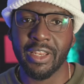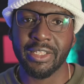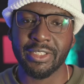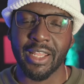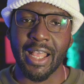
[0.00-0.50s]

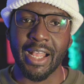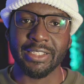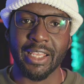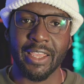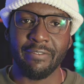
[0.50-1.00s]
letter that has
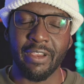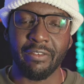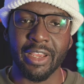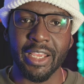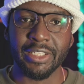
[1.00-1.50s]
a
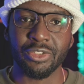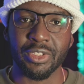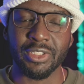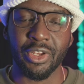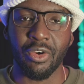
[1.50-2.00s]
very
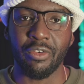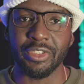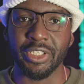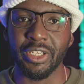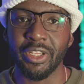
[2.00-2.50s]
interesting
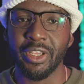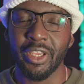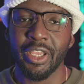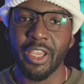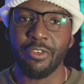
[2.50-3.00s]
origin.
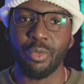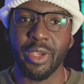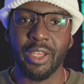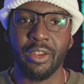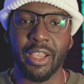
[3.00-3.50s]
If
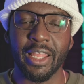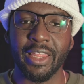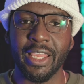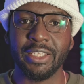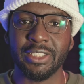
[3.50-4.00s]
we look at
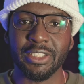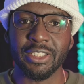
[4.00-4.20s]
the ancient